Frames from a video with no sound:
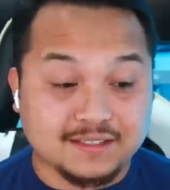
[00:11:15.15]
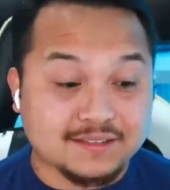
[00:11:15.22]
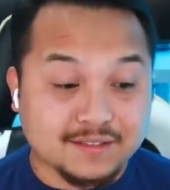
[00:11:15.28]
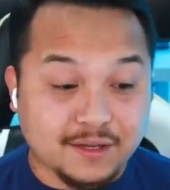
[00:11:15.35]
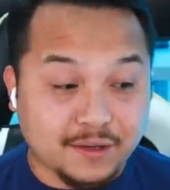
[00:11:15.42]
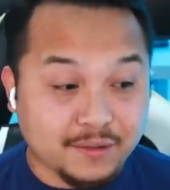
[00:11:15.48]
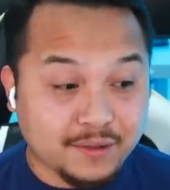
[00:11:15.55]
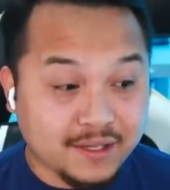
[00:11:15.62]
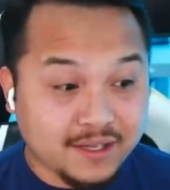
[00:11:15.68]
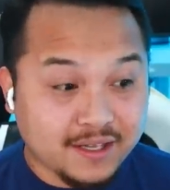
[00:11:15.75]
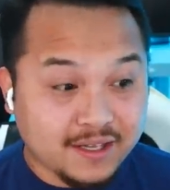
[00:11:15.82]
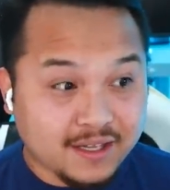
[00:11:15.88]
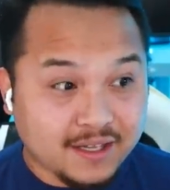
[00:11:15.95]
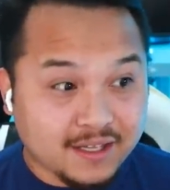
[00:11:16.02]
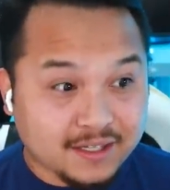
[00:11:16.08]
So
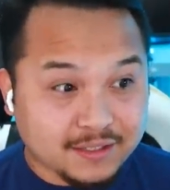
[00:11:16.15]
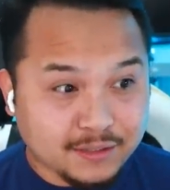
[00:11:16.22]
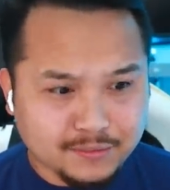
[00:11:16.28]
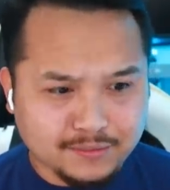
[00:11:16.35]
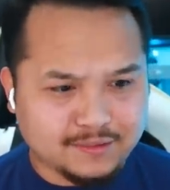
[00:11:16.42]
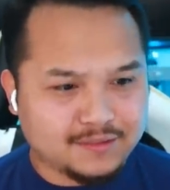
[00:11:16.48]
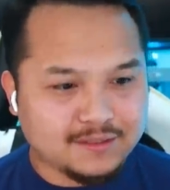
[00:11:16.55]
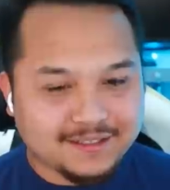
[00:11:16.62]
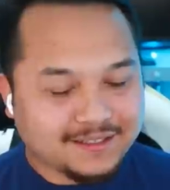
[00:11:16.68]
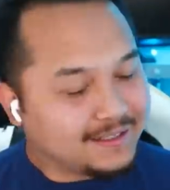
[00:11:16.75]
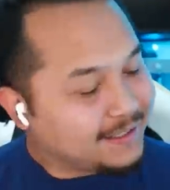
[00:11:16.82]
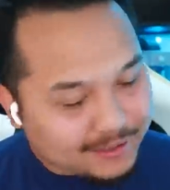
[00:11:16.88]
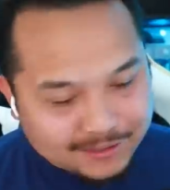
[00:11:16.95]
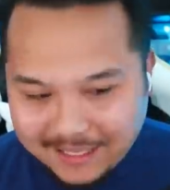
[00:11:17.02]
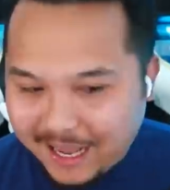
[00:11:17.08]
dude,
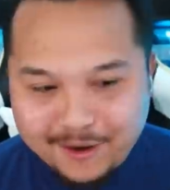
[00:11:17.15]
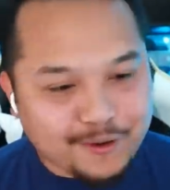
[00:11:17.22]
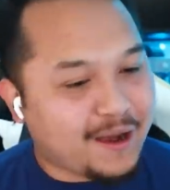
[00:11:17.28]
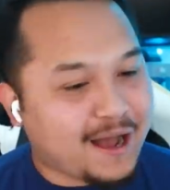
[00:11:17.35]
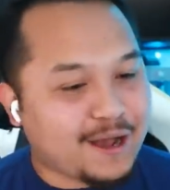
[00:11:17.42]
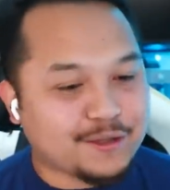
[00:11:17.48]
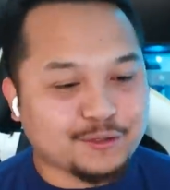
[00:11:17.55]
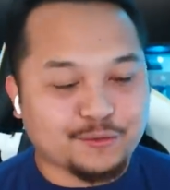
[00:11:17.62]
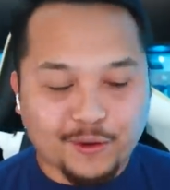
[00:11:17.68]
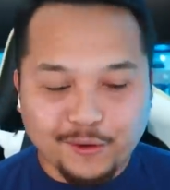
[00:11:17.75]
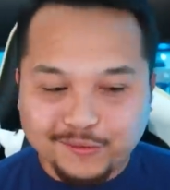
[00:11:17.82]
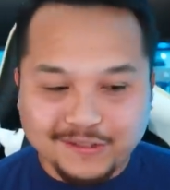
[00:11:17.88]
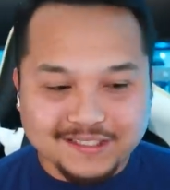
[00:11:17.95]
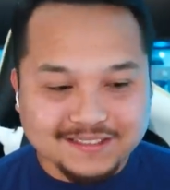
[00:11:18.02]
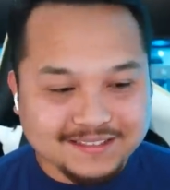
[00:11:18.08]
I don't know how you
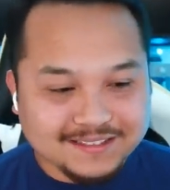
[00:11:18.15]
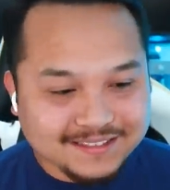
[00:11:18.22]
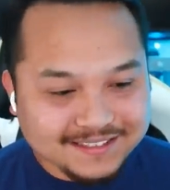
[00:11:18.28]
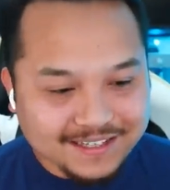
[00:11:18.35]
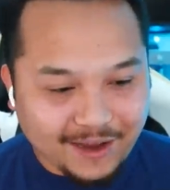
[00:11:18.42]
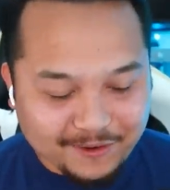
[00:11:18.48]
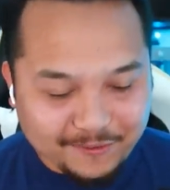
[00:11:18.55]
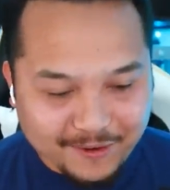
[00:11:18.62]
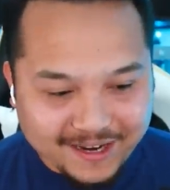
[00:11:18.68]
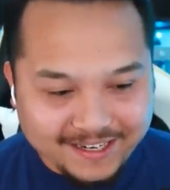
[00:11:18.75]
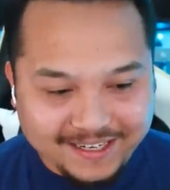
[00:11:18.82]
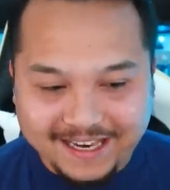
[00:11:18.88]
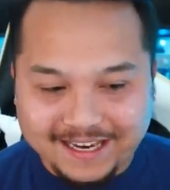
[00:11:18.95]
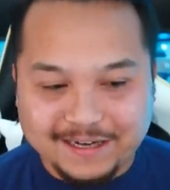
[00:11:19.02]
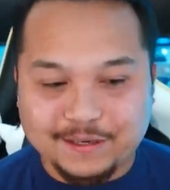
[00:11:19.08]
wrote this on
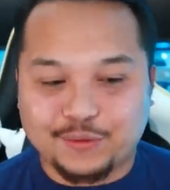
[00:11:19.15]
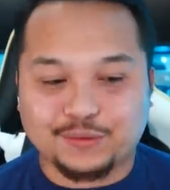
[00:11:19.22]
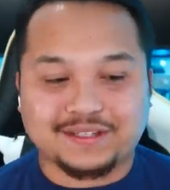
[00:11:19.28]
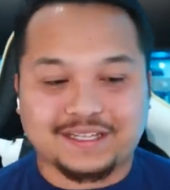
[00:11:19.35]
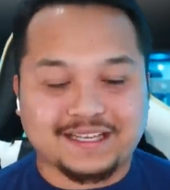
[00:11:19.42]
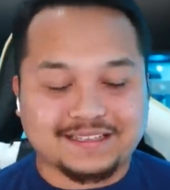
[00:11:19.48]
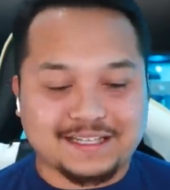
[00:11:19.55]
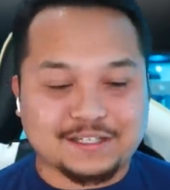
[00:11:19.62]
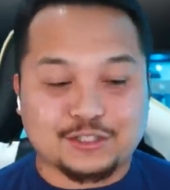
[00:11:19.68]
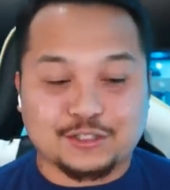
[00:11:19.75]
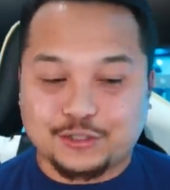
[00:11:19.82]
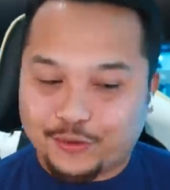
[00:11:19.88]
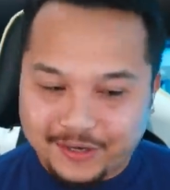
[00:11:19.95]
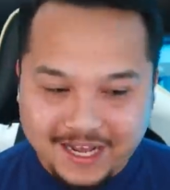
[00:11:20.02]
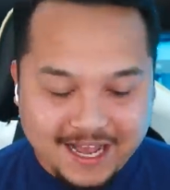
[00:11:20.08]
Reddit and don't think that
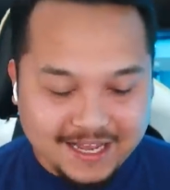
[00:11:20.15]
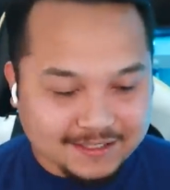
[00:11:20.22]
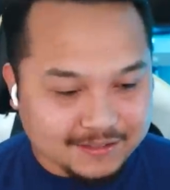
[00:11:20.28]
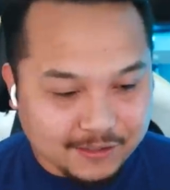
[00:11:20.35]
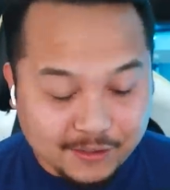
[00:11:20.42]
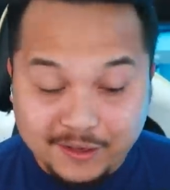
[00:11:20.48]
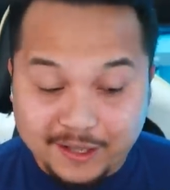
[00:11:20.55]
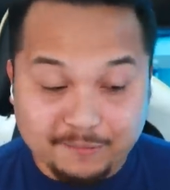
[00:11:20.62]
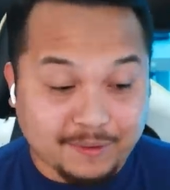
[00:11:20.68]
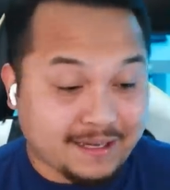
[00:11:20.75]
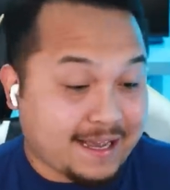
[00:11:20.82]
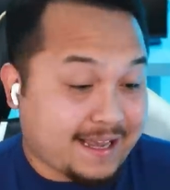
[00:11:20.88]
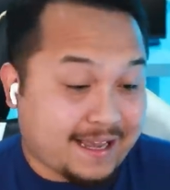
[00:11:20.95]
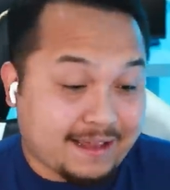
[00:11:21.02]
you're the asshole. But again,